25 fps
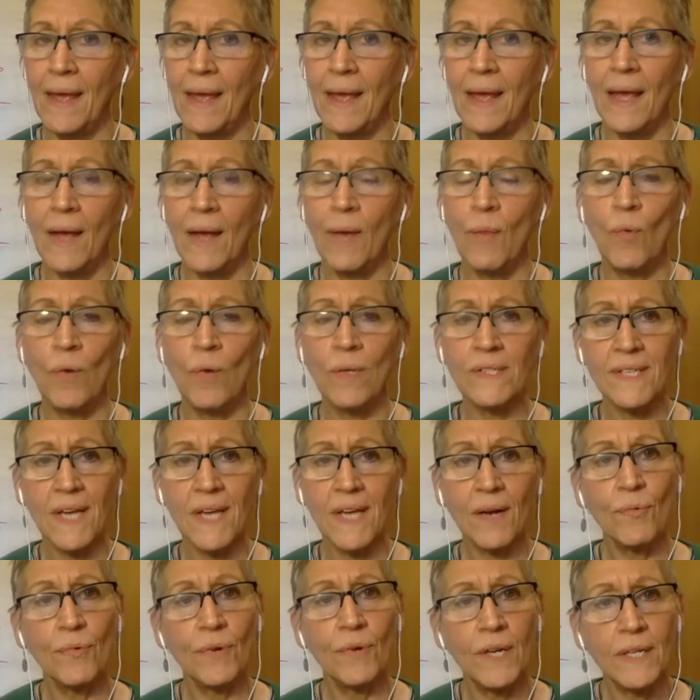And once I
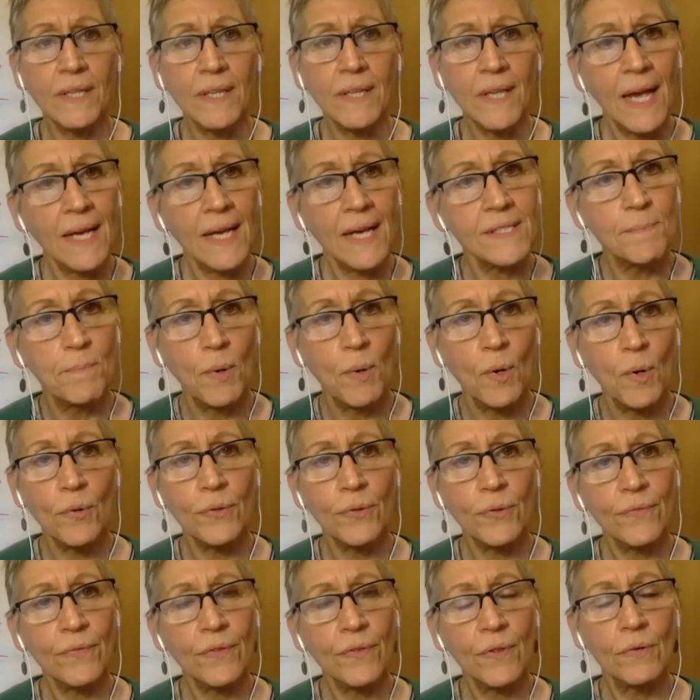realized both
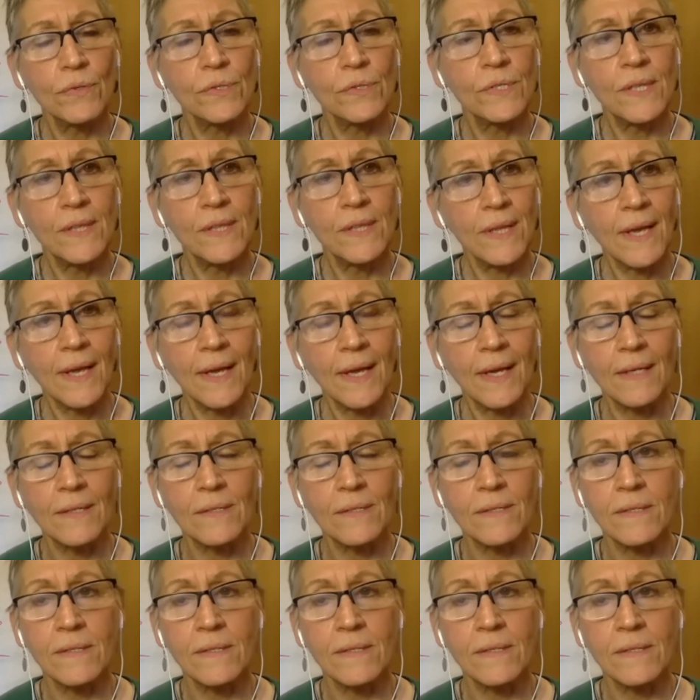of those things,